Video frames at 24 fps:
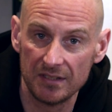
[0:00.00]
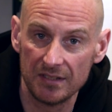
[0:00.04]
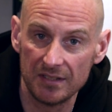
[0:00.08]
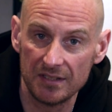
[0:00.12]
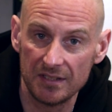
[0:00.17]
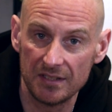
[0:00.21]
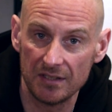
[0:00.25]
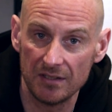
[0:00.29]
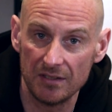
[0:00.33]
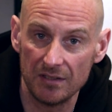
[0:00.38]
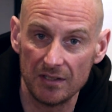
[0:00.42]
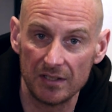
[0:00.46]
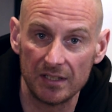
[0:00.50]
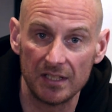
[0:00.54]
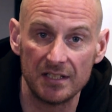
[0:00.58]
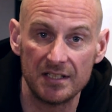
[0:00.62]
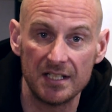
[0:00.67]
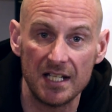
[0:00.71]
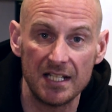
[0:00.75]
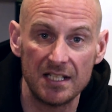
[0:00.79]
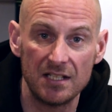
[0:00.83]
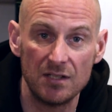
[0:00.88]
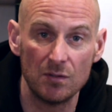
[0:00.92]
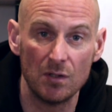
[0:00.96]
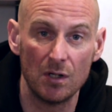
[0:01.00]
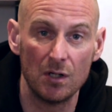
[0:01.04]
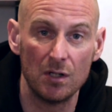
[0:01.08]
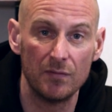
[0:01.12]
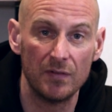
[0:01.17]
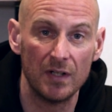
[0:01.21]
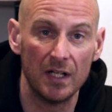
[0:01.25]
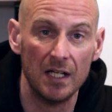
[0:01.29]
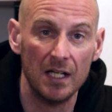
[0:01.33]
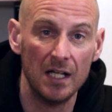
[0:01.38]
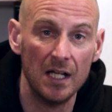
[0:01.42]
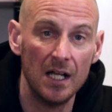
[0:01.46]
So I'm going to take you
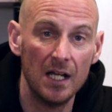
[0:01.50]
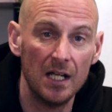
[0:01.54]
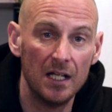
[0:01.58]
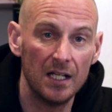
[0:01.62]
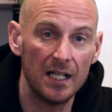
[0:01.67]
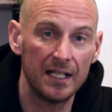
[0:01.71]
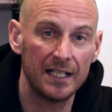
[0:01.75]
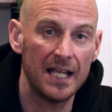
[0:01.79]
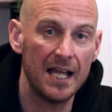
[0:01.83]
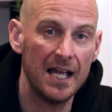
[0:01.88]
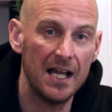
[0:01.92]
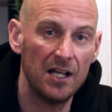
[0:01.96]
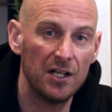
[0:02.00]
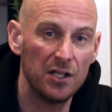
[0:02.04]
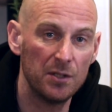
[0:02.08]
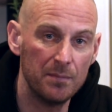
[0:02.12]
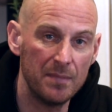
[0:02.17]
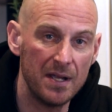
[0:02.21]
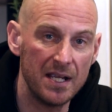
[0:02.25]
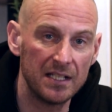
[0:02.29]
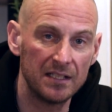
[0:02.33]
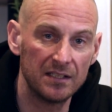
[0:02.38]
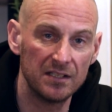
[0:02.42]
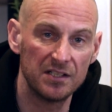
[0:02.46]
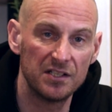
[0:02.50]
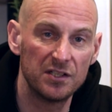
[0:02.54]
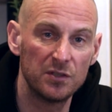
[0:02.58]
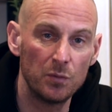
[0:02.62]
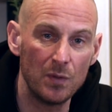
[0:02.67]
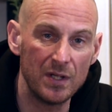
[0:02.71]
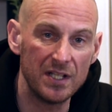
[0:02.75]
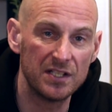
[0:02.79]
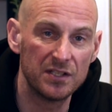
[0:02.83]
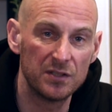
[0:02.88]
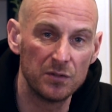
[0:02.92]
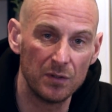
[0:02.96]
over like how to make the
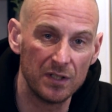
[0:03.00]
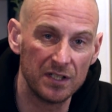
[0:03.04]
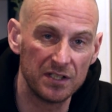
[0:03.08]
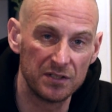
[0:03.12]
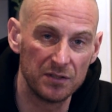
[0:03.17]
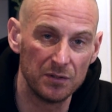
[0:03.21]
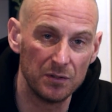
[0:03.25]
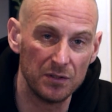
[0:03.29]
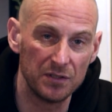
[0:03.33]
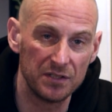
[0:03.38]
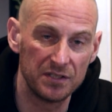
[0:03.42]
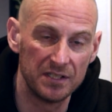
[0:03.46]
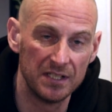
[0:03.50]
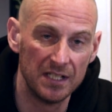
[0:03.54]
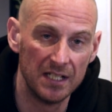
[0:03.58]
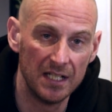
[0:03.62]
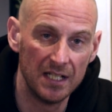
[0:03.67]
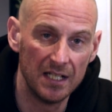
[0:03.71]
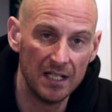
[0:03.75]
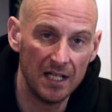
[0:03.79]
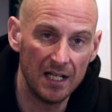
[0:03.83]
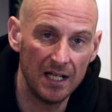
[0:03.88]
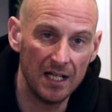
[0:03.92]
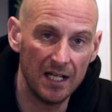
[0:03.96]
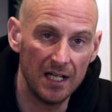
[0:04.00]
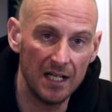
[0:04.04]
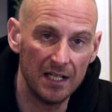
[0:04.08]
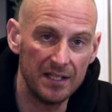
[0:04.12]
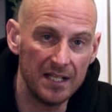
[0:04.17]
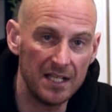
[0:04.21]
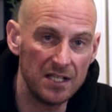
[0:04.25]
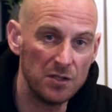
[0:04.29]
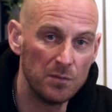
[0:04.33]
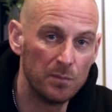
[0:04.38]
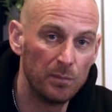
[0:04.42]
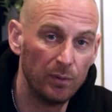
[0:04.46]
sweet soy sauce
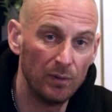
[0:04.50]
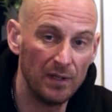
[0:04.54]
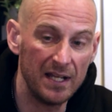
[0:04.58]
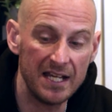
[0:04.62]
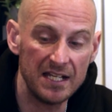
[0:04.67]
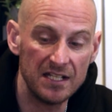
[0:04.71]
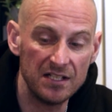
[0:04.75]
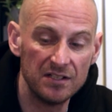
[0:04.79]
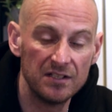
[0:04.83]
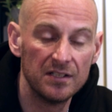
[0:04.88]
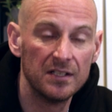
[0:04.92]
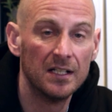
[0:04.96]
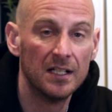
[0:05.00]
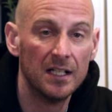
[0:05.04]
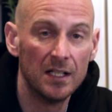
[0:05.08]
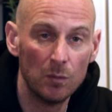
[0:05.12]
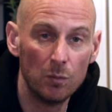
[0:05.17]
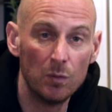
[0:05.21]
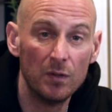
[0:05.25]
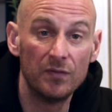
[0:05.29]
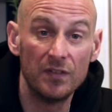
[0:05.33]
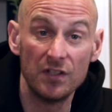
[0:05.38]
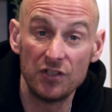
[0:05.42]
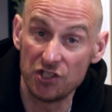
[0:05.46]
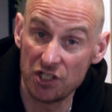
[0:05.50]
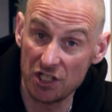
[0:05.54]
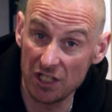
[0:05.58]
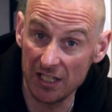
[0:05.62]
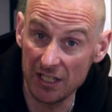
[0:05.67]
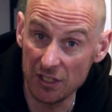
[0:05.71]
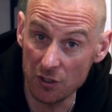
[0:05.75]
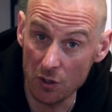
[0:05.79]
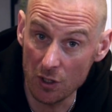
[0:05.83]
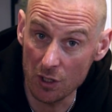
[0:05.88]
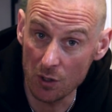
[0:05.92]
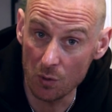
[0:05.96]
that you blend with the
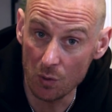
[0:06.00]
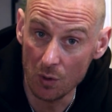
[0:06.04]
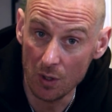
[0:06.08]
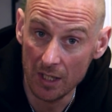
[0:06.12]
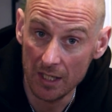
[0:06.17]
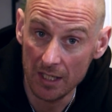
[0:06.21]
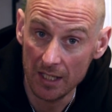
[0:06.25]
chili oil